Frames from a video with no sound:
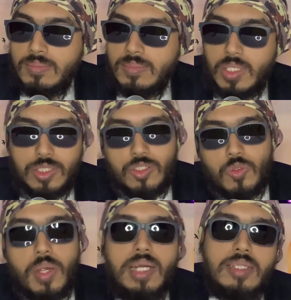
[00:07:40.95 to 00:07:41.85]
They're just
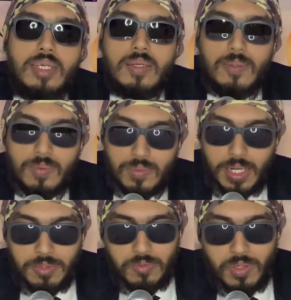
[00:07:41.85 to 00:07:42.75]
right there,
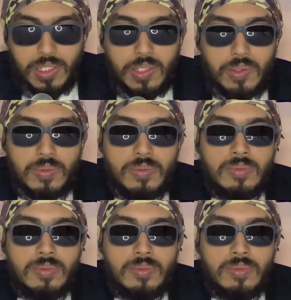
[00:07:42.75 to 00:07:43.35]
right in front of you.